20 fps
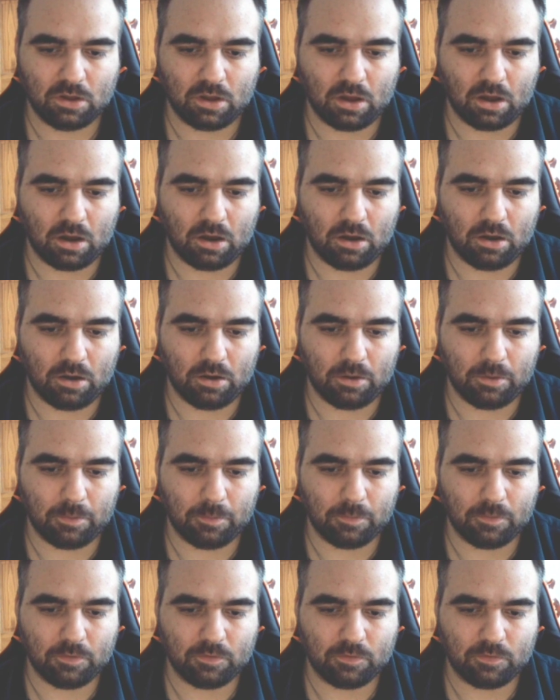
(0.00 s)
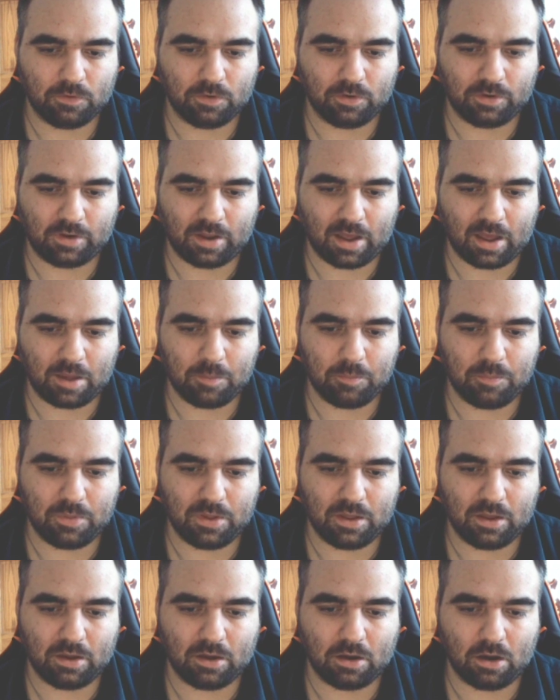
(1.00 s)
for time
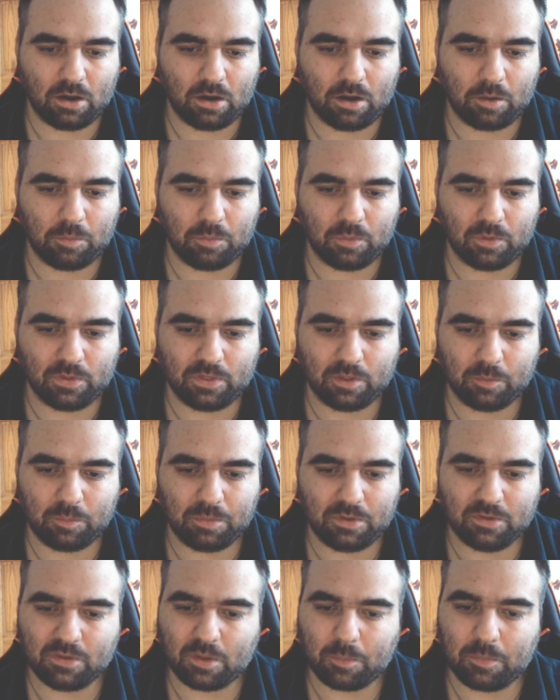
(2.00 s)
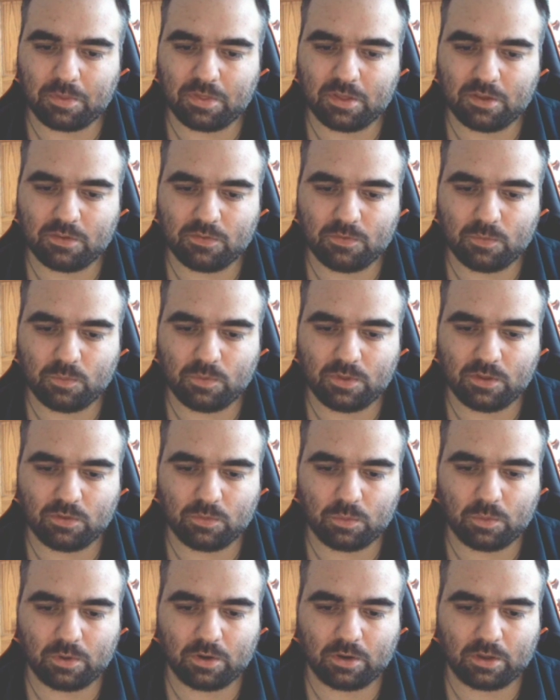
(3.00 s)
being up with it, because I mean
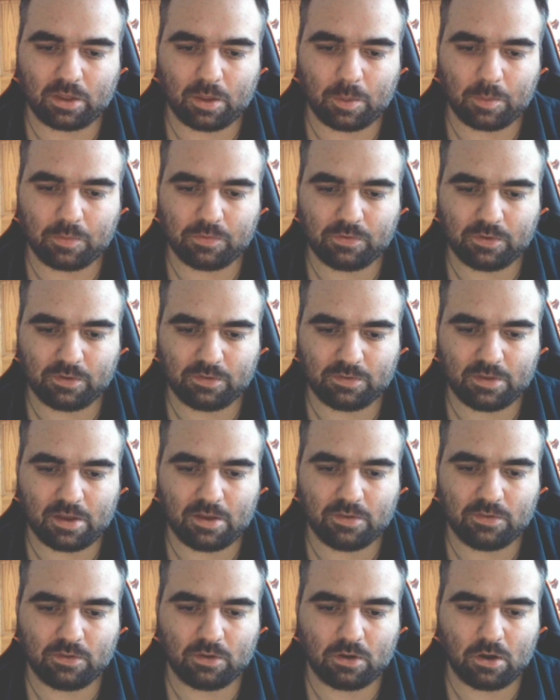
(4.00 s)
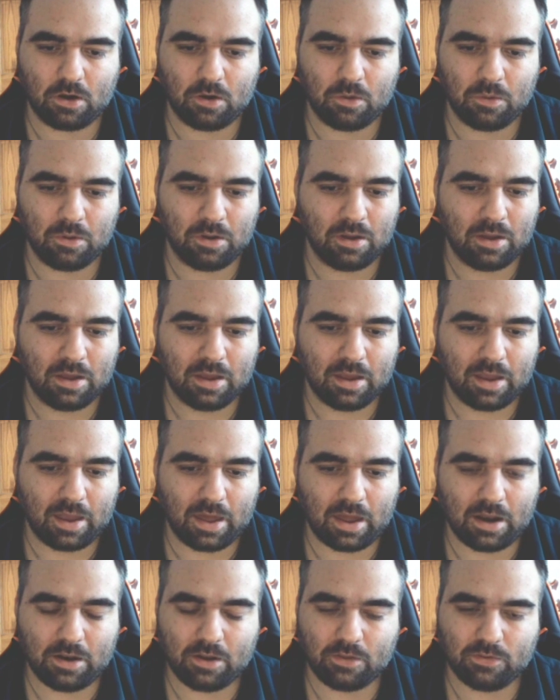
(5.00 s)
this one came out 6 days ago
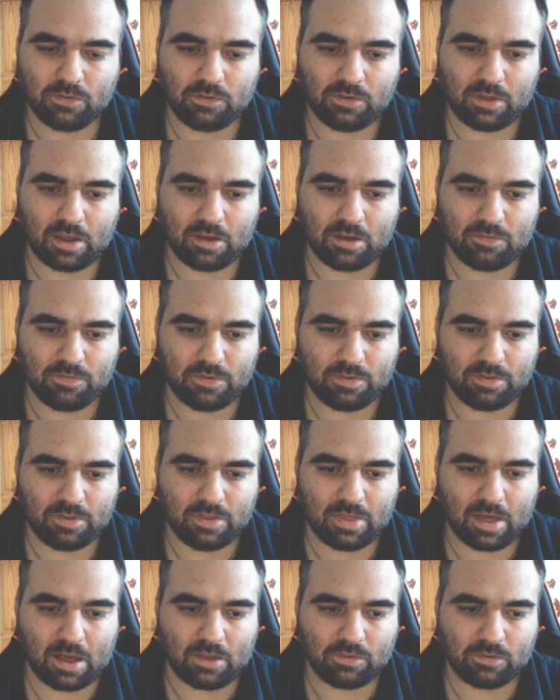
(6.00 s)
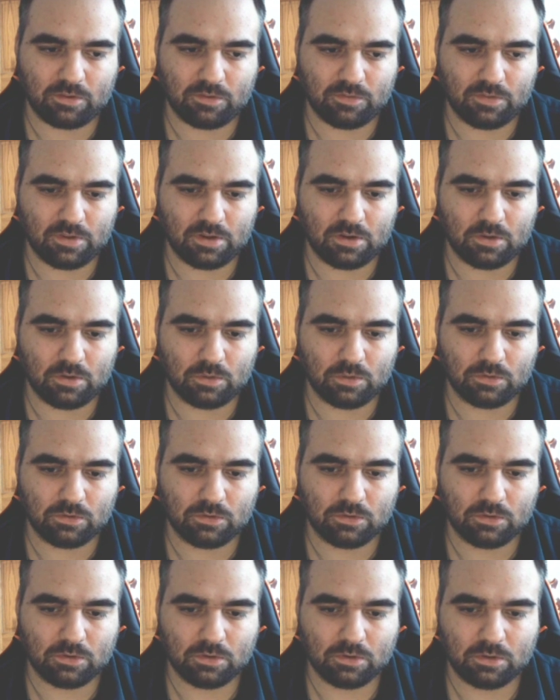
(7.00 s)
and it doesn't even have 50,000
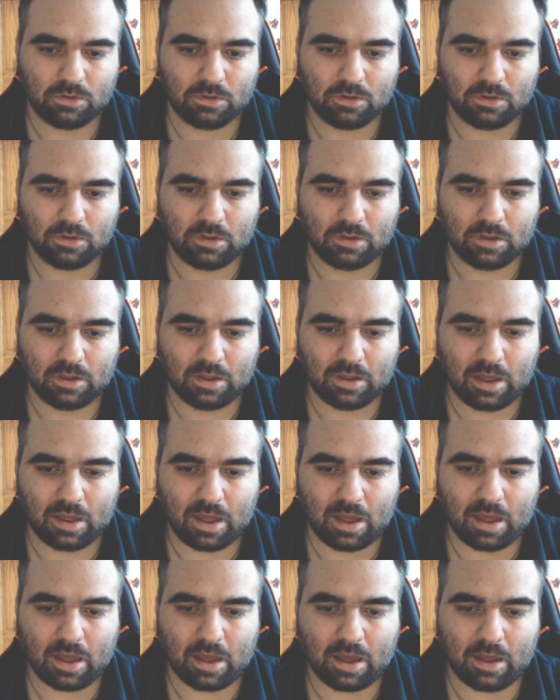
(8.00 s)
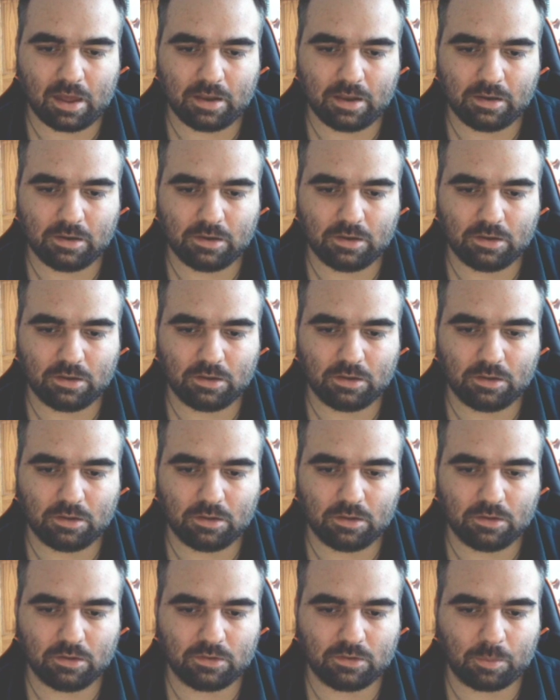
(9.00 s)
views, and
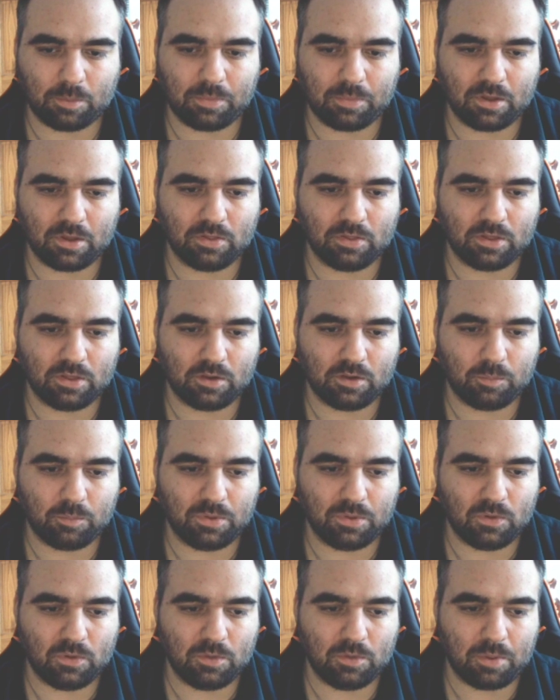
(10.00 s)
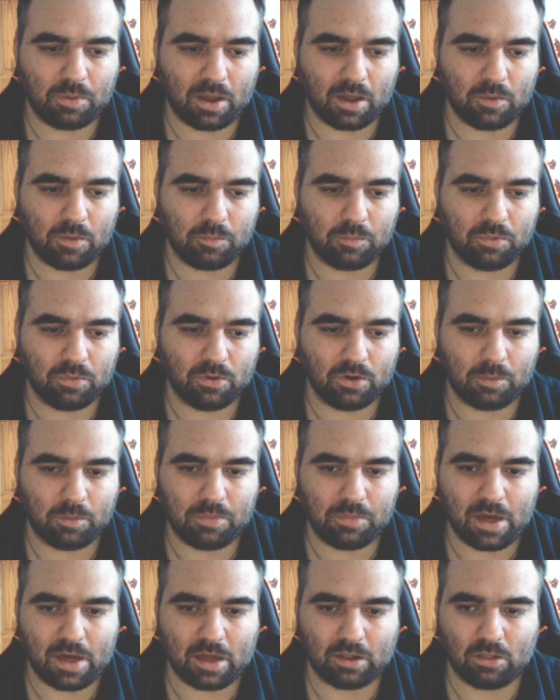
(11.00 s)
something that PewDiePie would put up
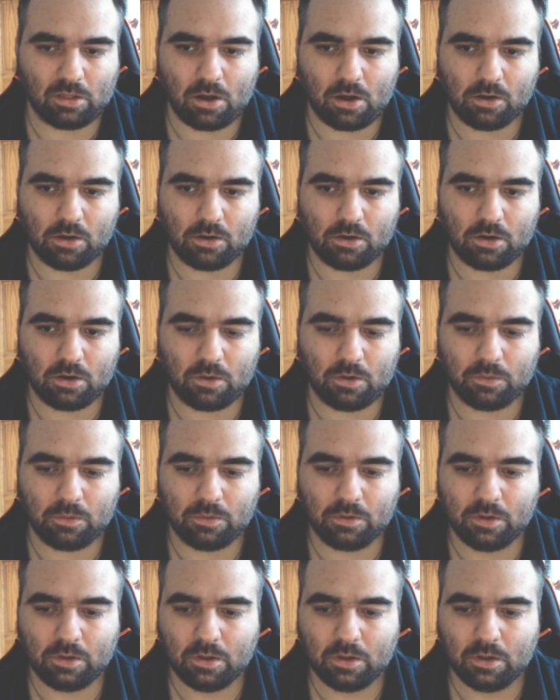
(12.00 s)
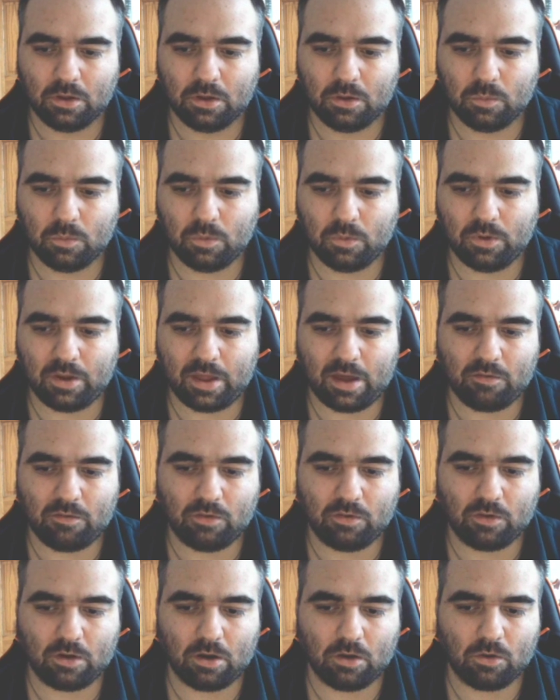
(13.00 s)
that long ago would
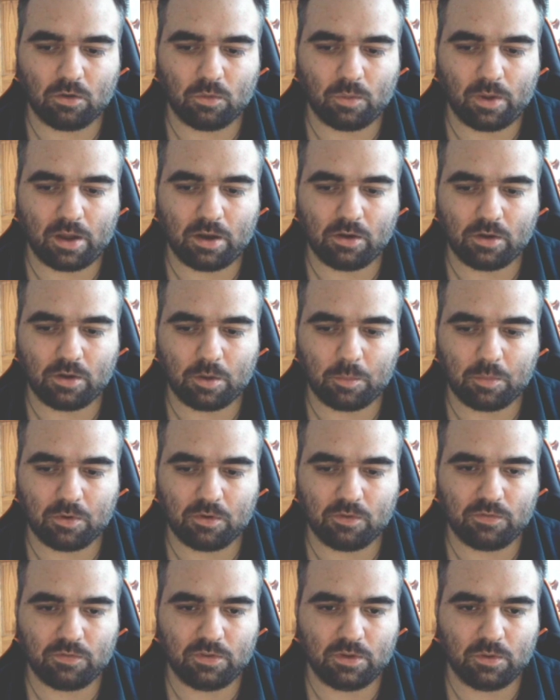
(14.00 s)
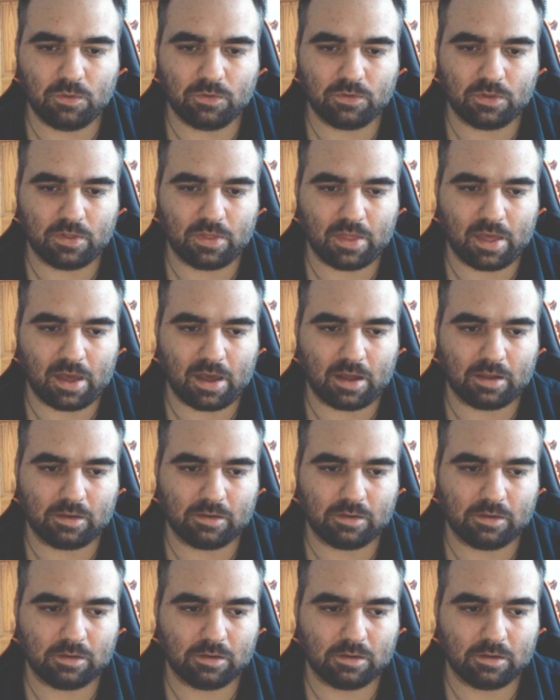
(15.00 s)
have a greater number of views than that,